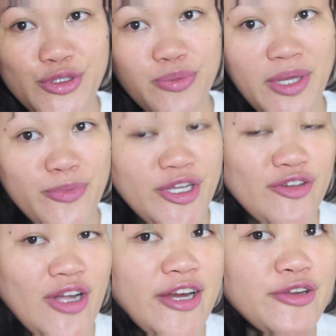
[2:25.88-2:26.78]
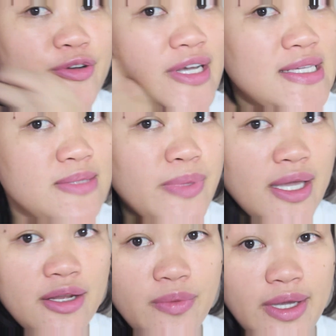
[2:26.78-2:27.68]
pull yung memory card ko, guys.
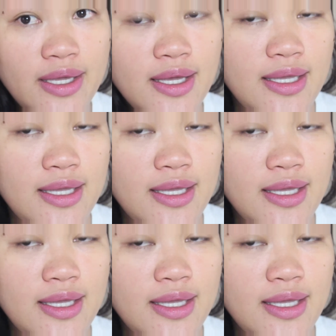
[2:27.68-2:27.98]
But anyway,